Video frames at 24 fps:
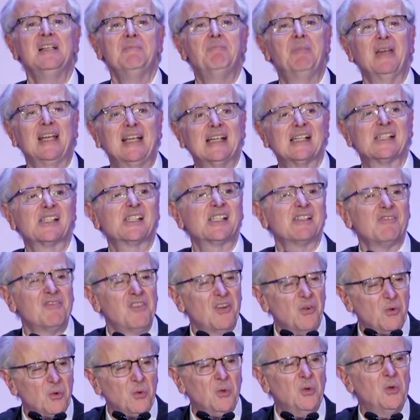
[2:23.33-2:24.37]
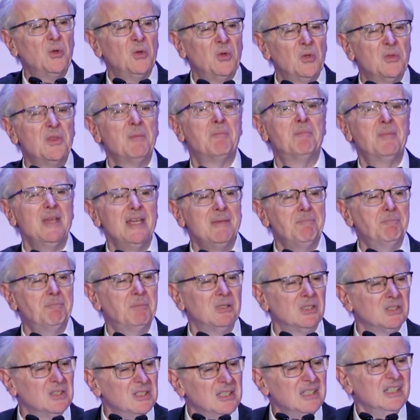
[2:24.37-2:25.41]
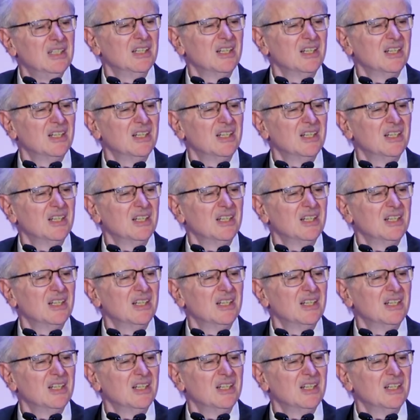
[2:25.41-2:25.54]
because of all the people,